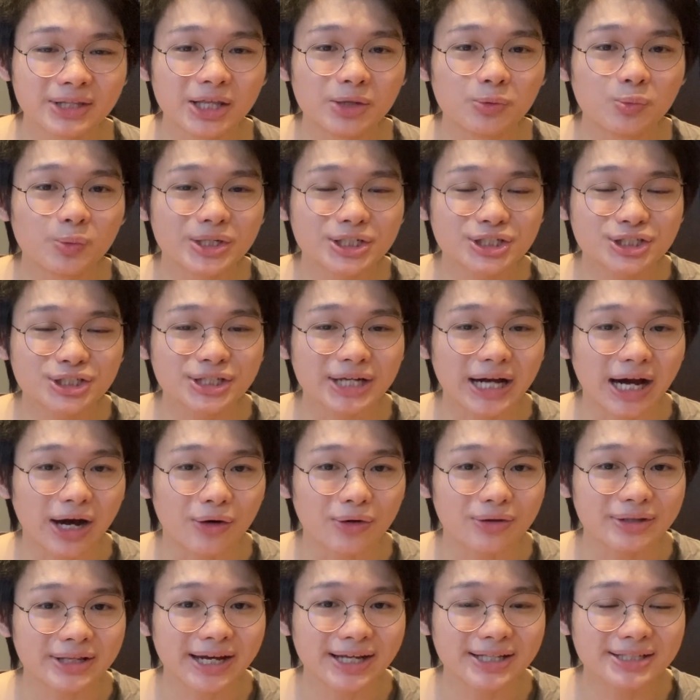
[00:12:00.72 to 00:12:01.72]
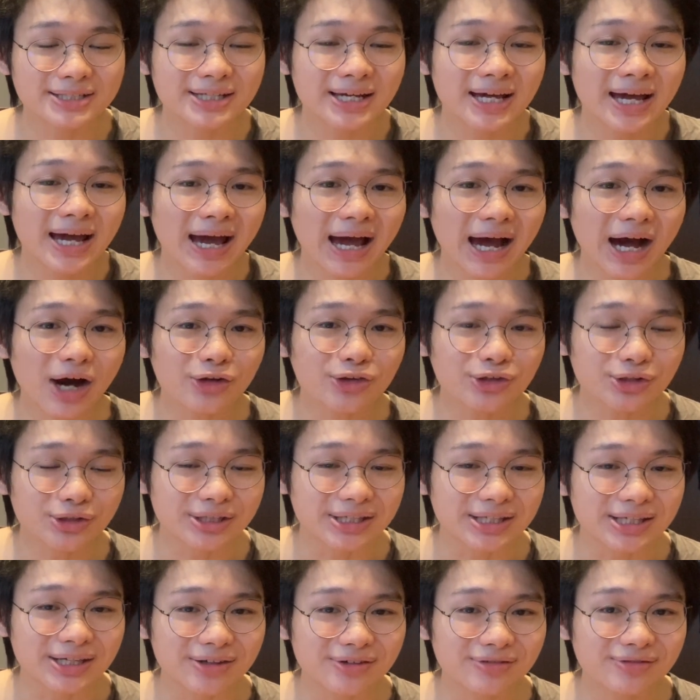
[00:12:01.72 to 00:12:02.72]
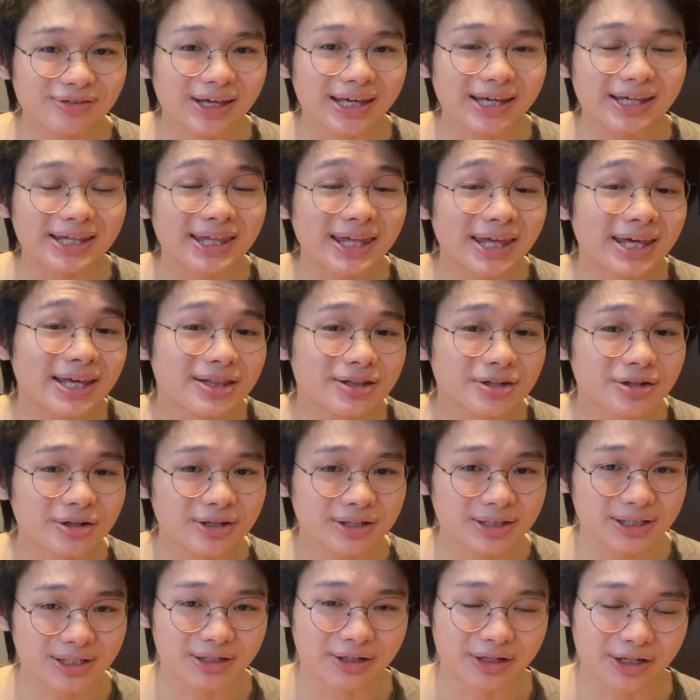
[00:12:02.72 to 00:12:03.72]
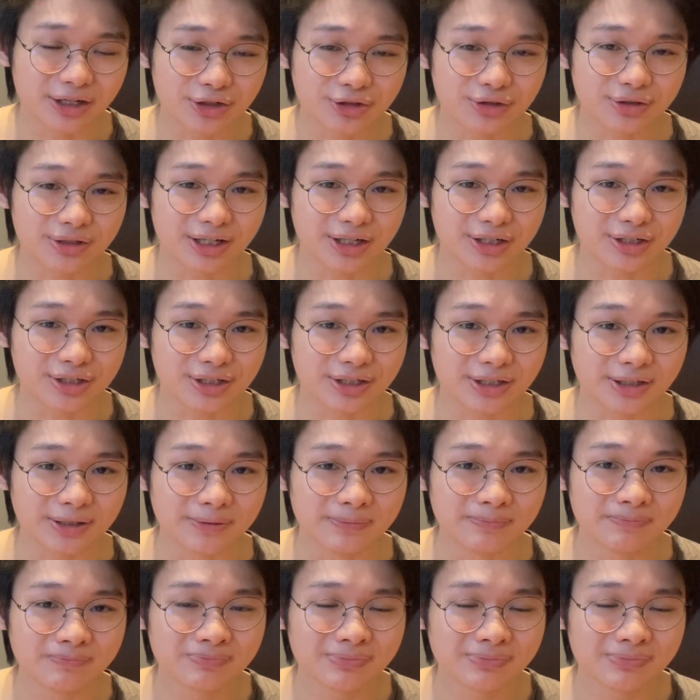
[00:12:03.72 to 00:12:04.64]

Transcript: in which she outlines how to give a killer clear introduction.